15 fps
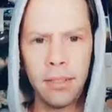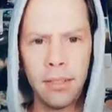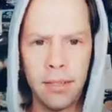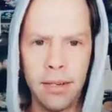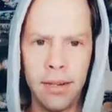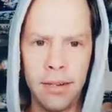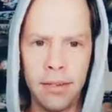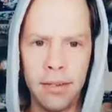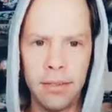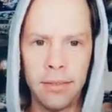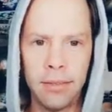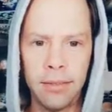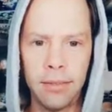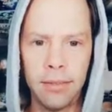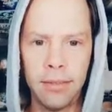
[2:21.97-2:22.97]
I don't know.
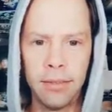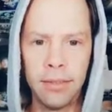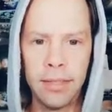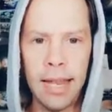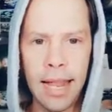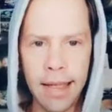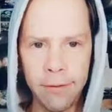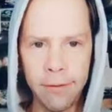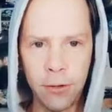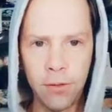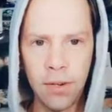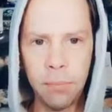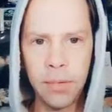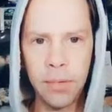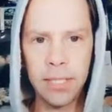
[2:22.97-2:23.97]
It's a live
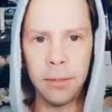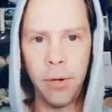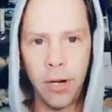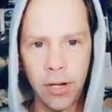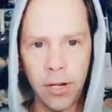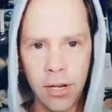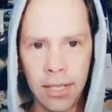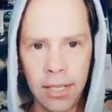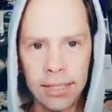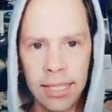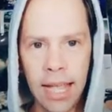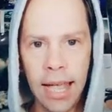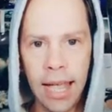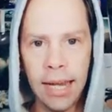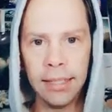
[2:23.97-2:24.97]
stream, it's a podcast,
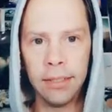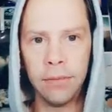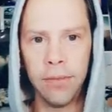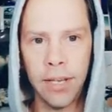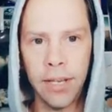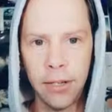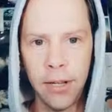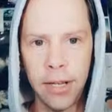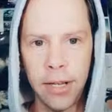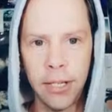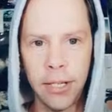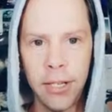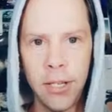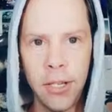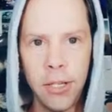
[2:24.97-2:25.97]
and it's a video going
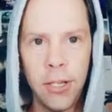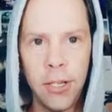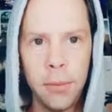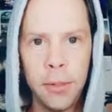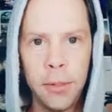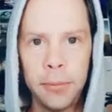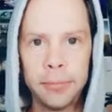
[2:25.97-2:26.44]
to YouTube.